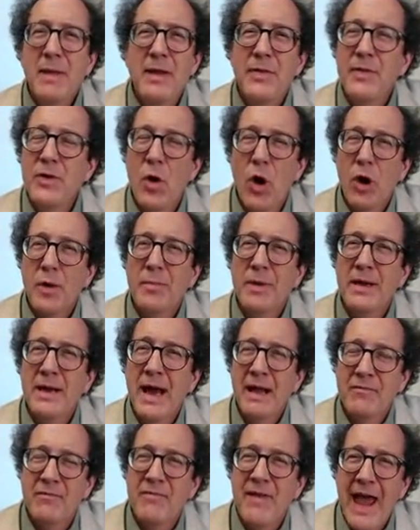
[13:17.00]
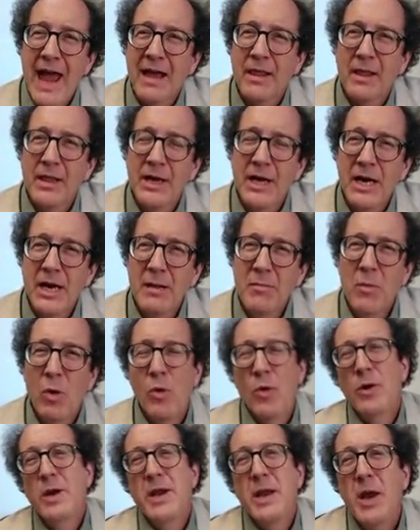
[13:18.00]
made the argument not valid
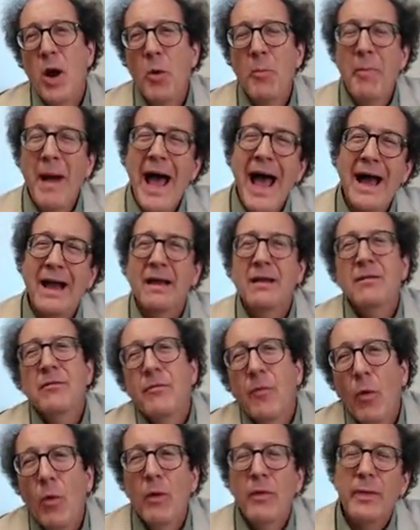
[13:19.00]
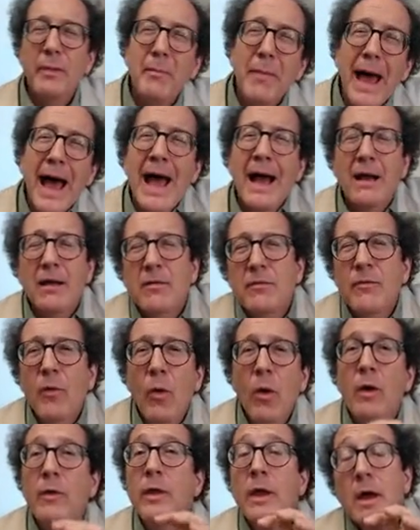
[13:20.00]
anymore, and you go back and forth
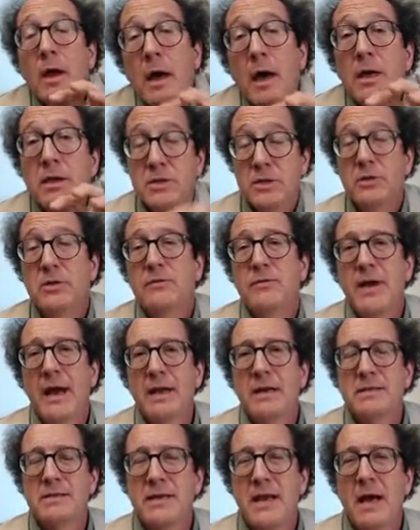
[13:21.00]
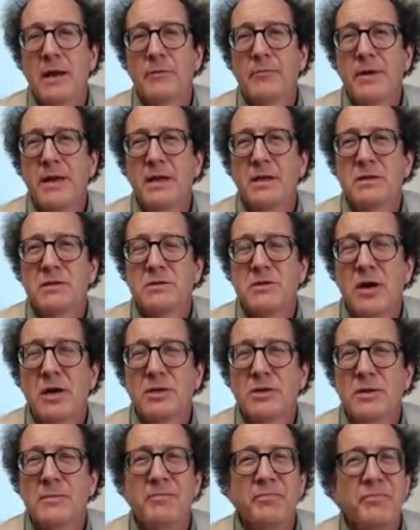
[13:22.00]
until you've got a sound
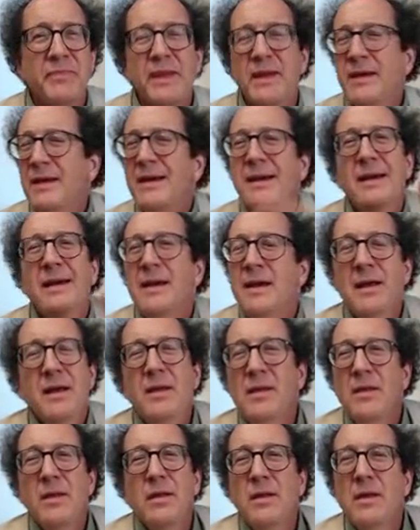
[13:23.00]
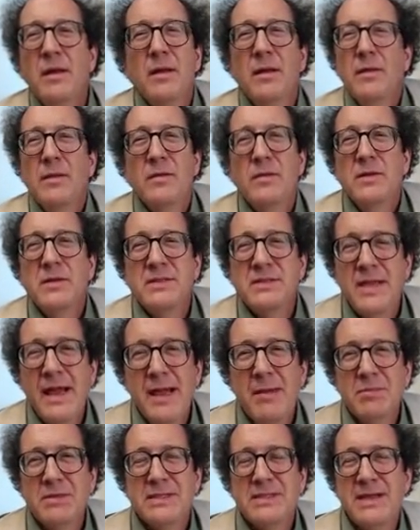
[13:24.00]
reconstruction. The
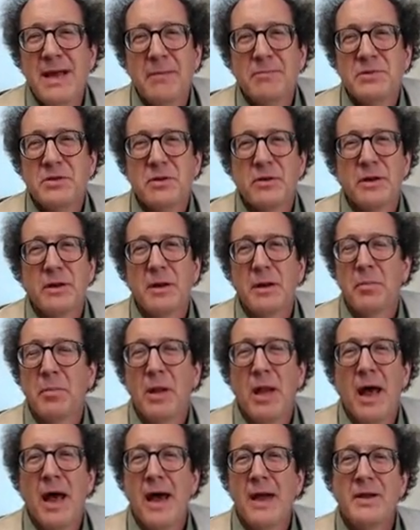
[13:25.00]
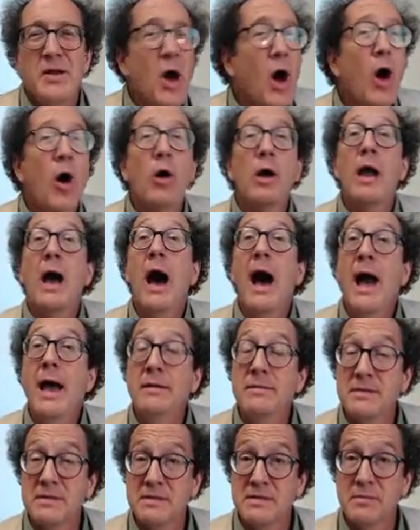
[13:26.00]
same steps are going to apply to all
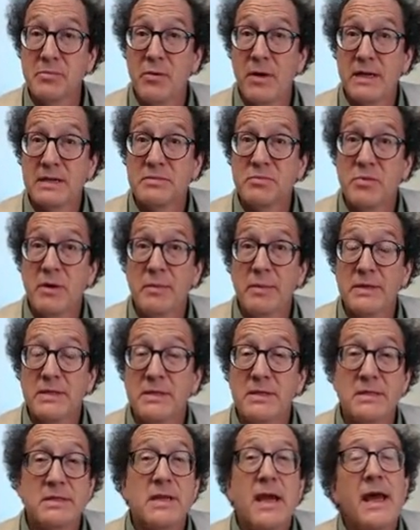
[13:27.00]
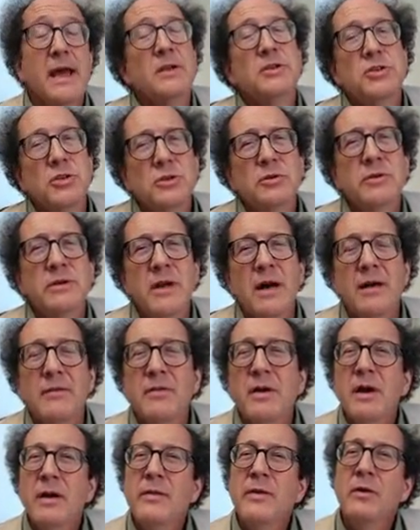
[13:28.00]
kinds of suppressed premises. And sure enough,
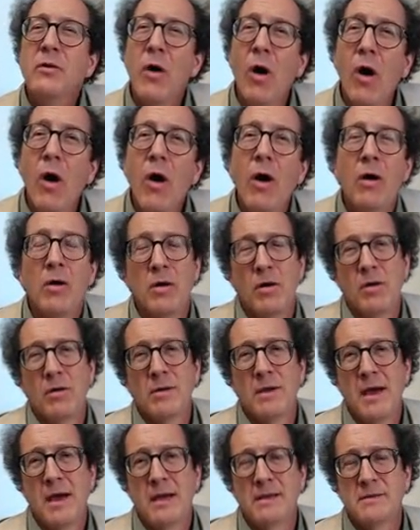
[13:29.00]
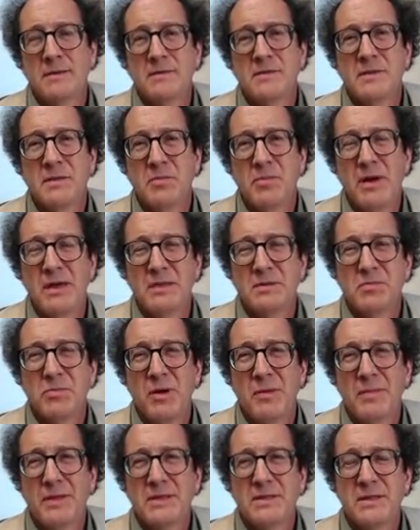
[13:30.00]
there are all kinds of suppressed
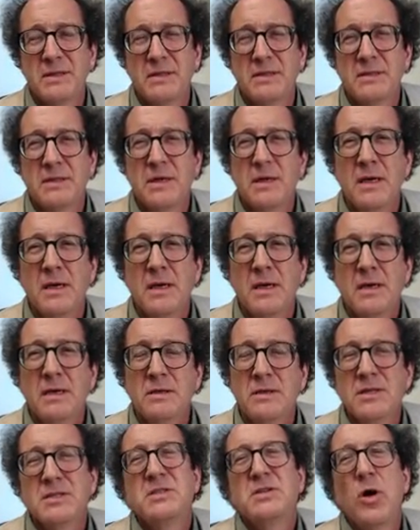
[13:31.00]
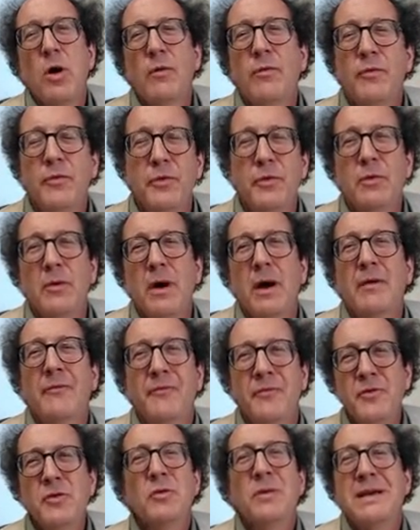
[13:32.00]
premises. So let's go through a
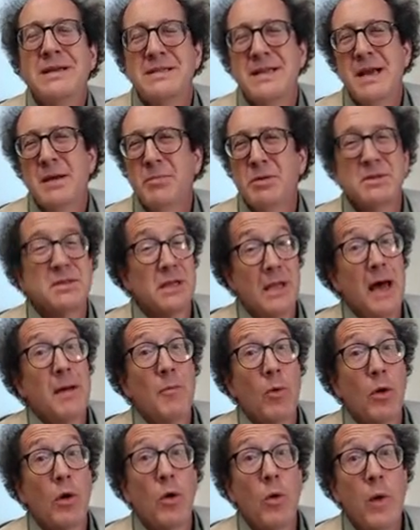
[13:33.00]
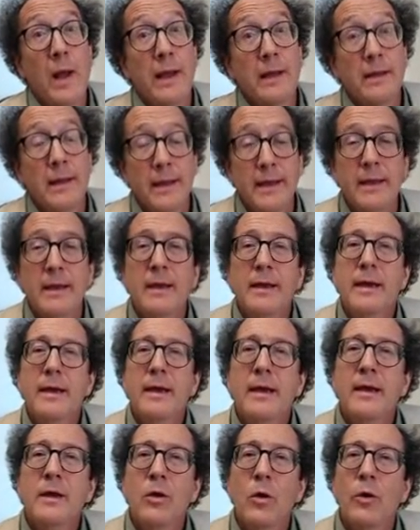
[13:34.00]
few examples a lot more quickly
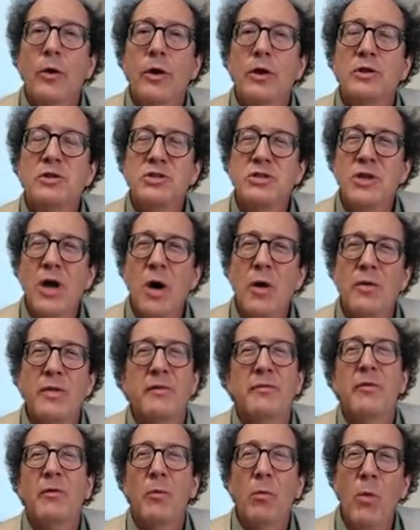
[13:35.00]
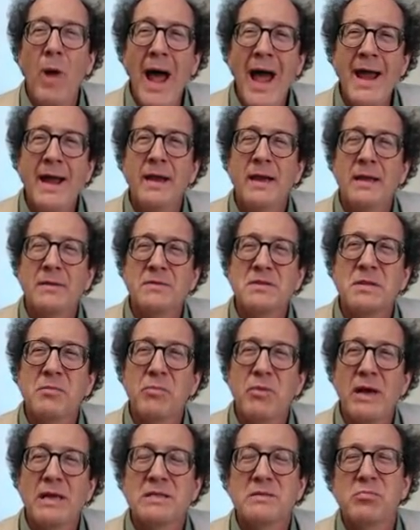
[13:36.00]
in order to show the variety of
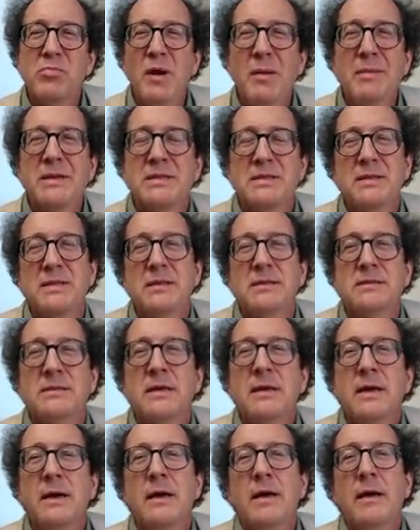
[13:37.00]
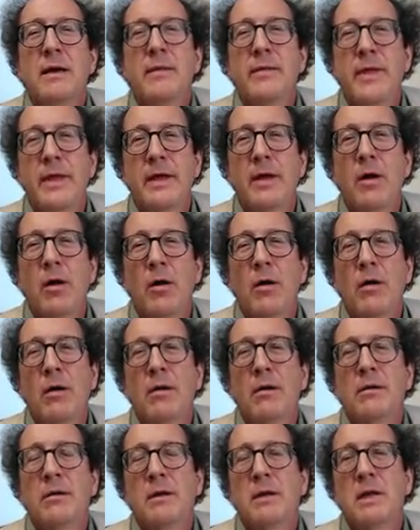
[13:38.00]
suppressed premises that
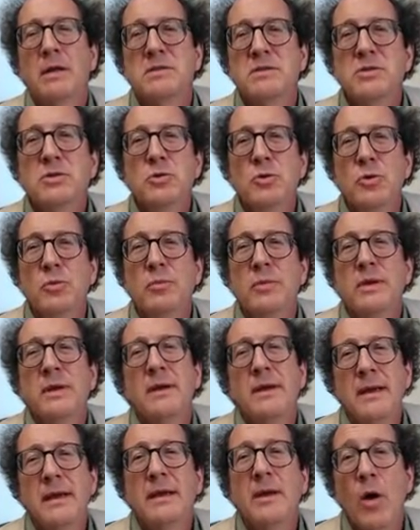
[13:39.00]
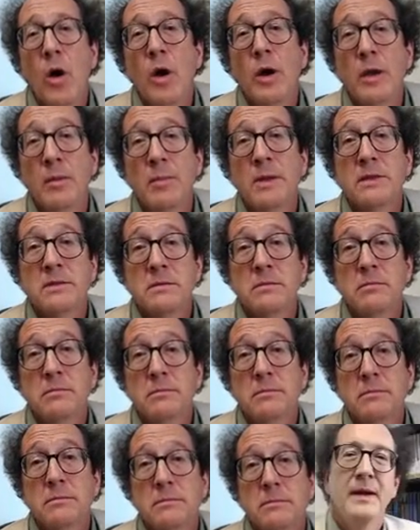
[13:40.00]
are assumed in arguments.
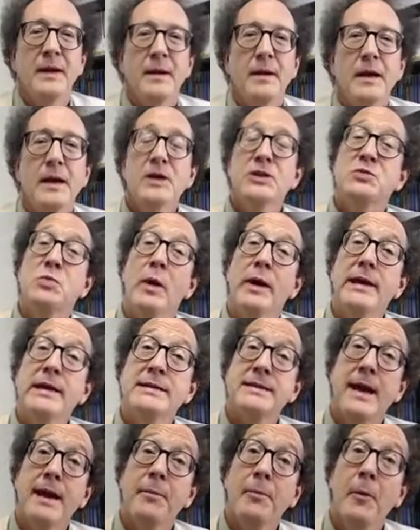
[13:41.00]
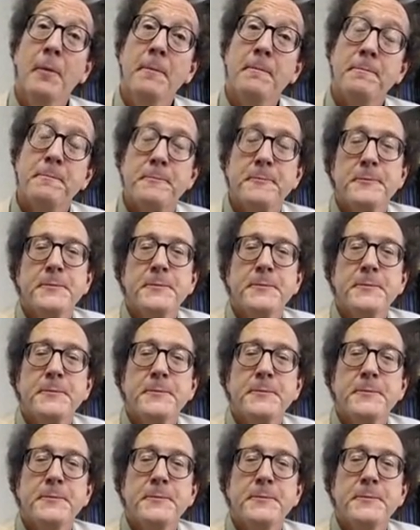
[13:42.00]
Here's one example.